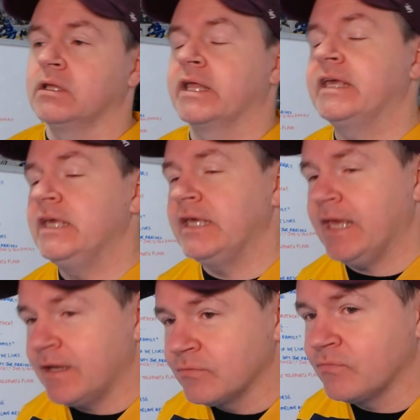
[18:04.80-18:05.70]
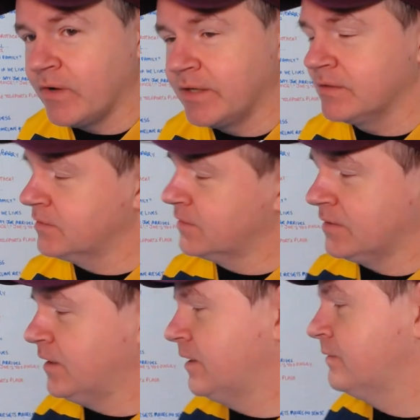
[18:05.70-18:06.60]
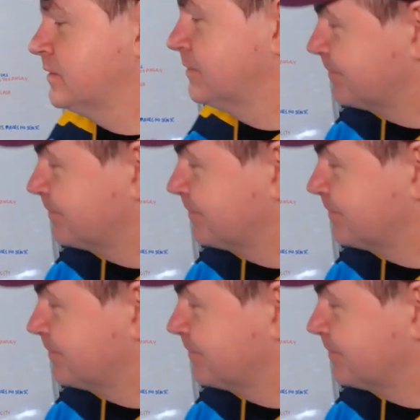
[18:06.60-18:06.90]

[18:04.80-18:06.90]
Like, he can't find, anyways.